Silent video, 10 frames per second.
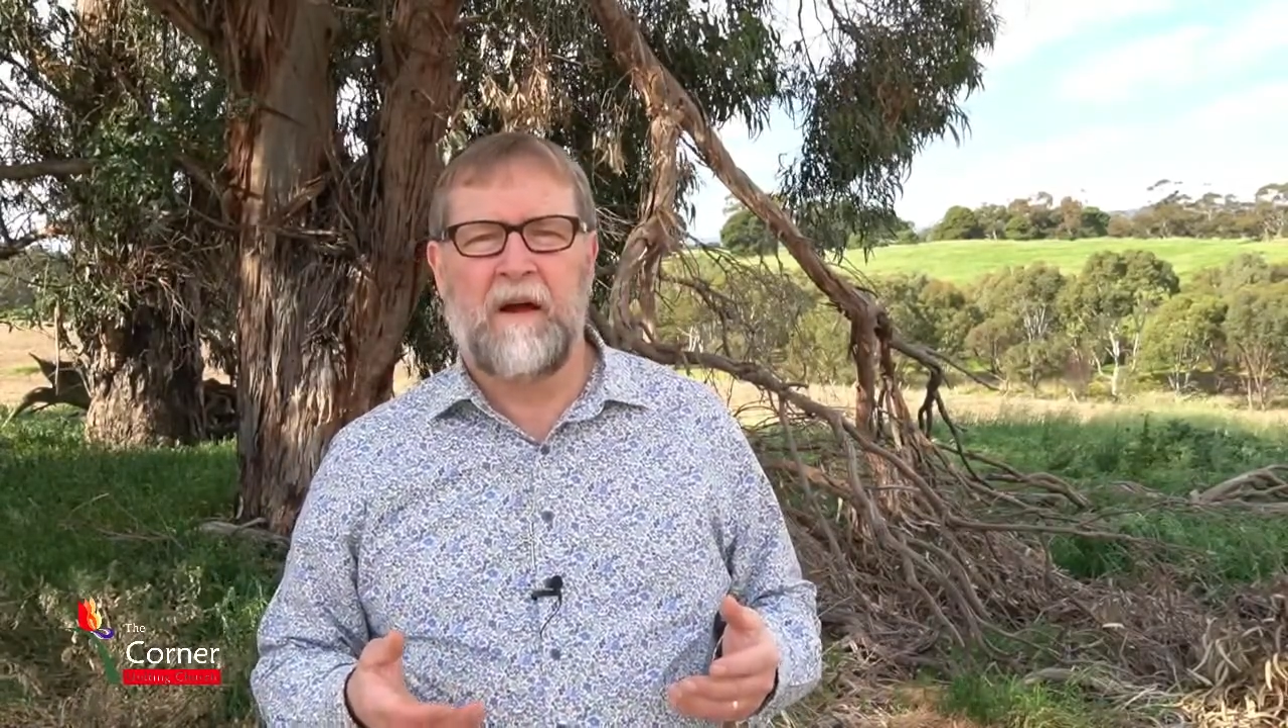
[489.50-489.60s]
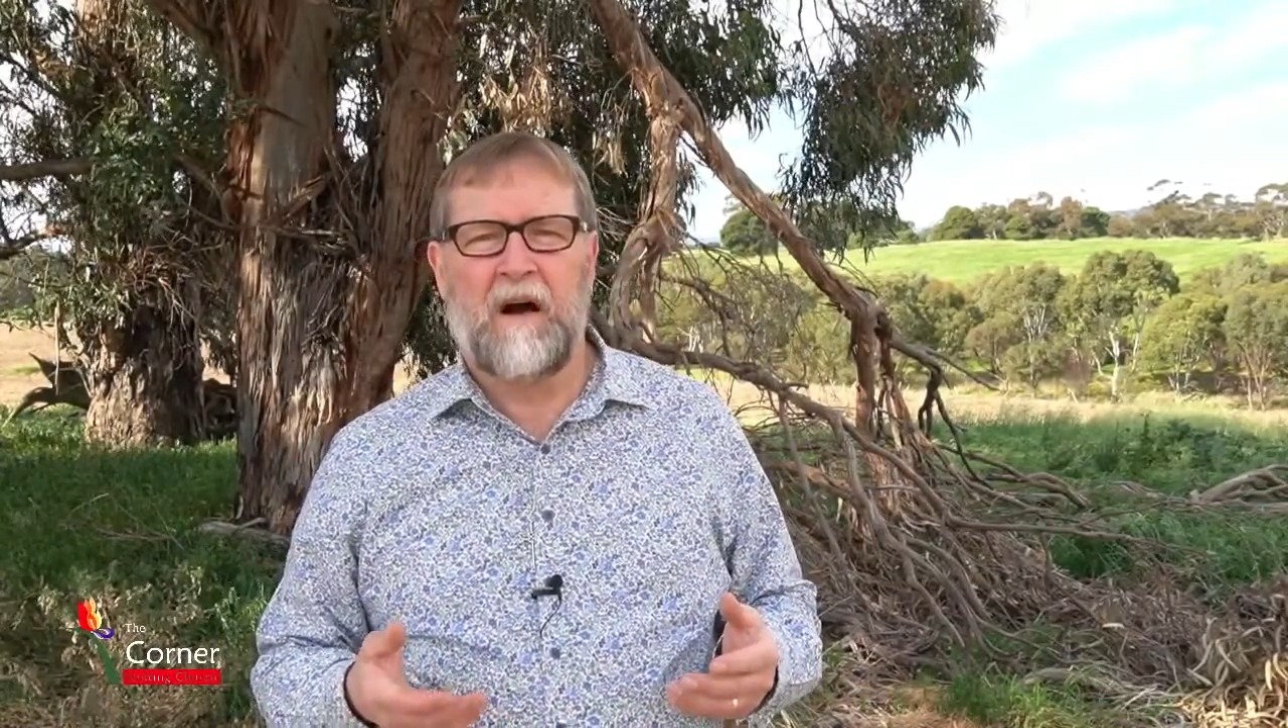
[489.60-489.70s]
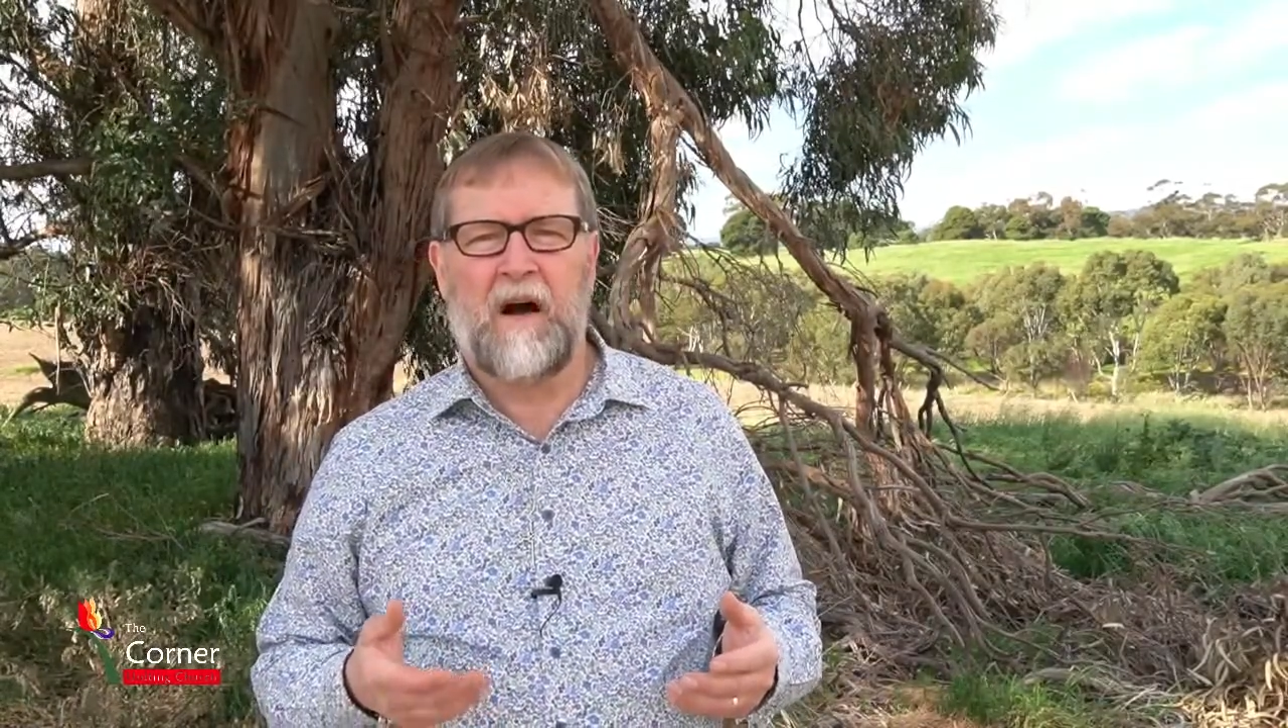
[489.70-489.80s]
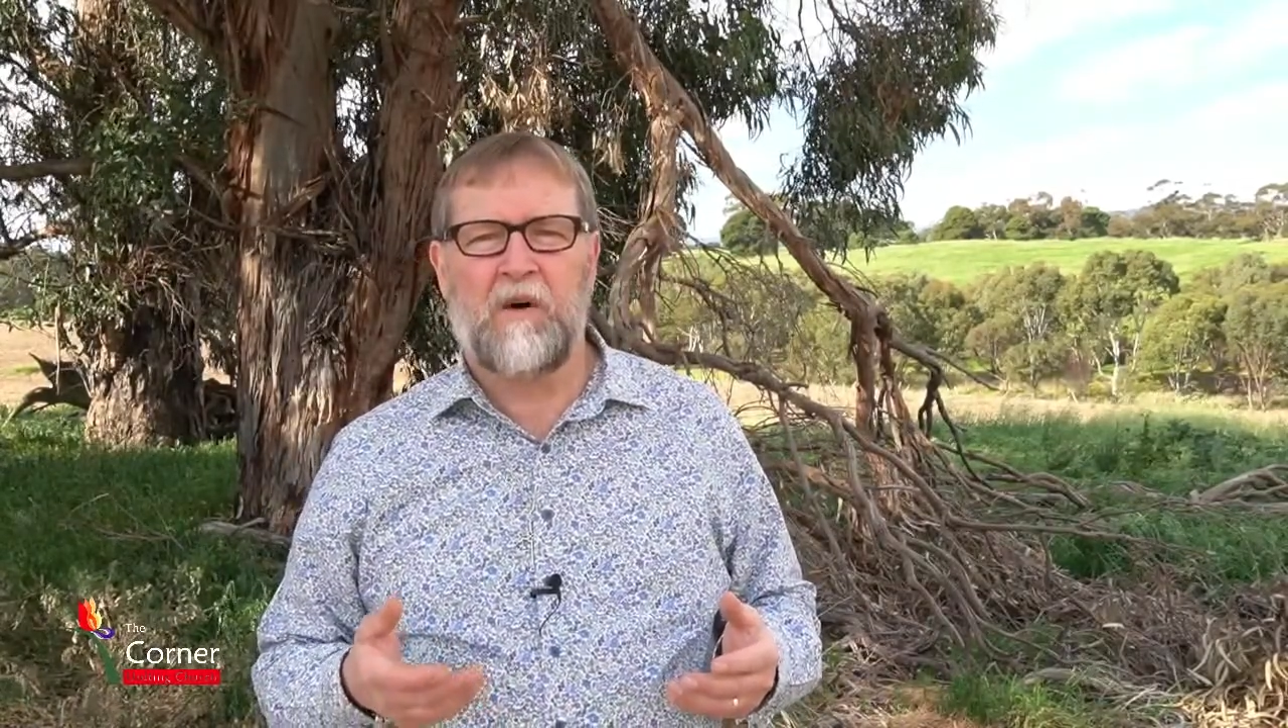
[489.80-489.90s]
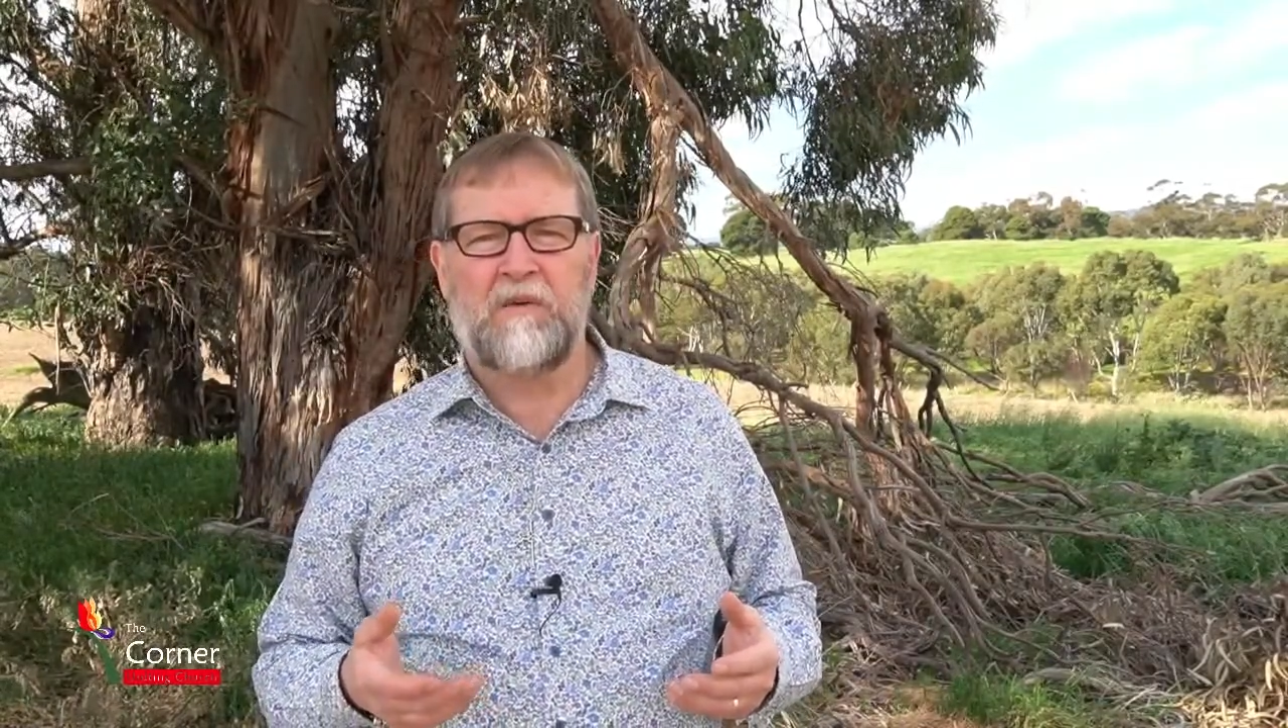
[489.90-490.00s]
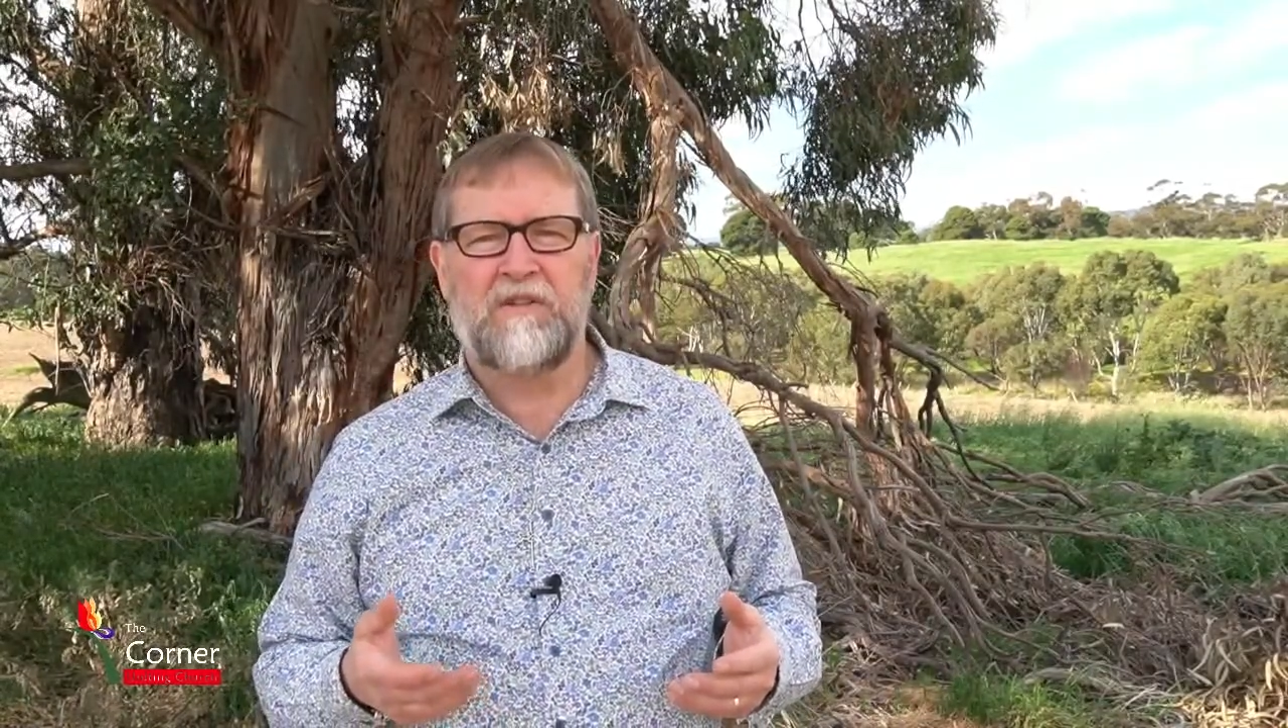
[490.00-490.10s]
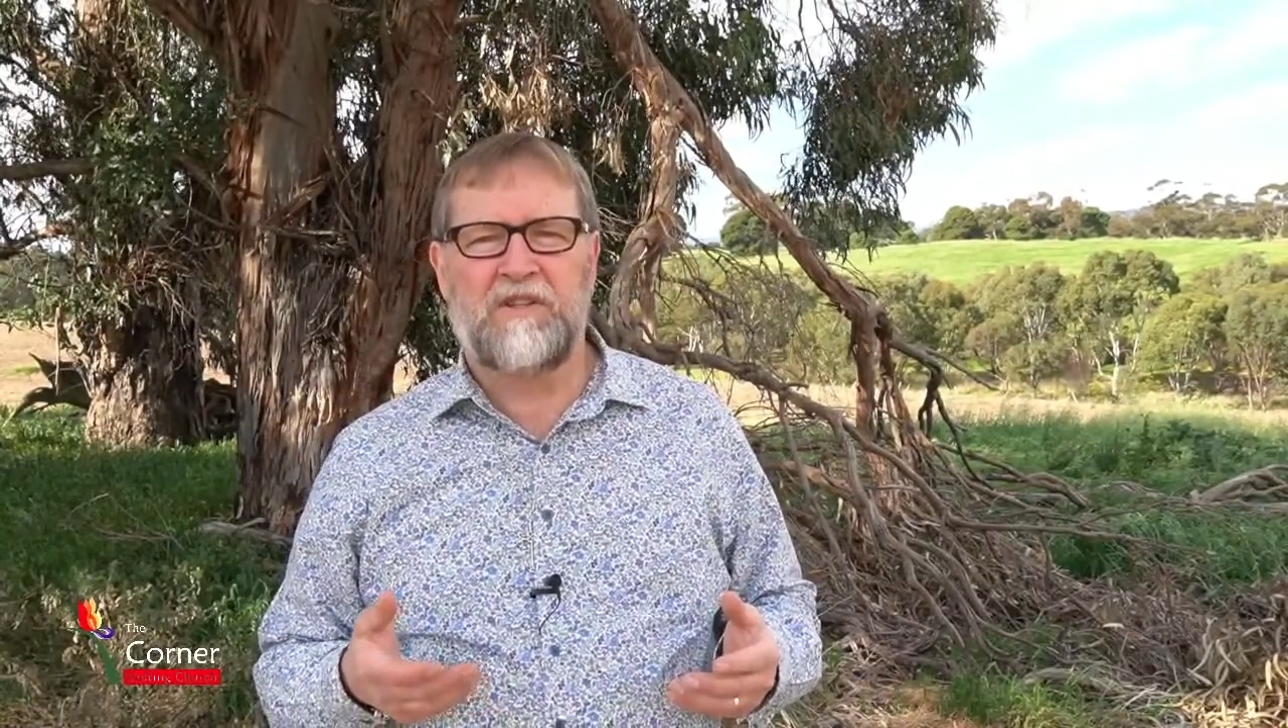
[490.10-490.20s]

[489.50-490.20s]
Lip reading: I was